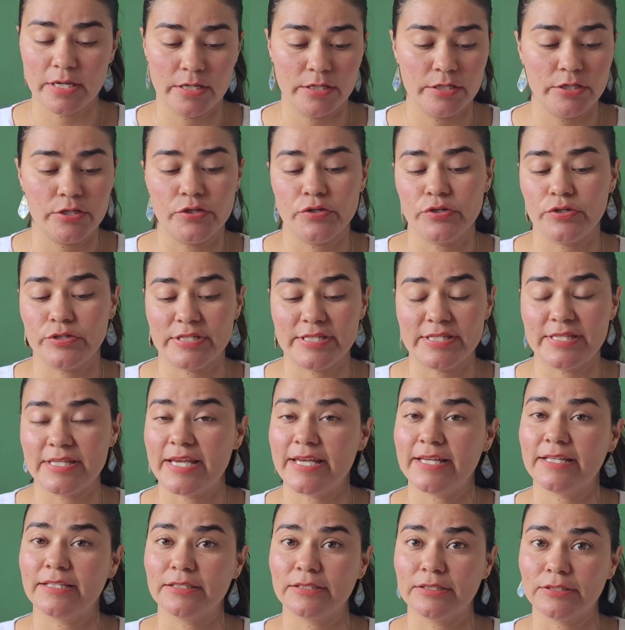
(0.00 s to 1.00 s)
your
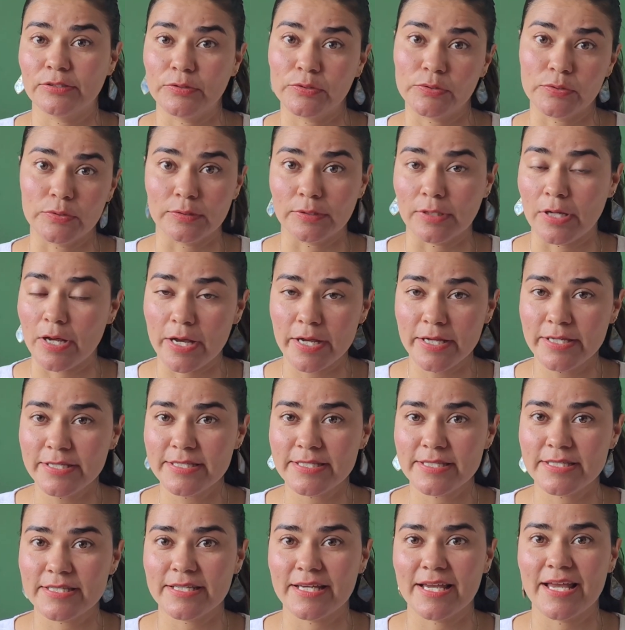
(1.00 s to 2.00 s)
state local
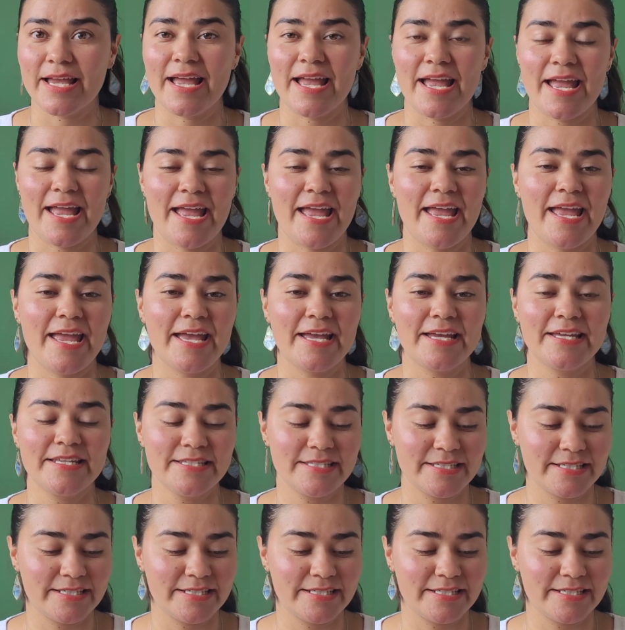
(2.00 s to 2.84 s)
laws, and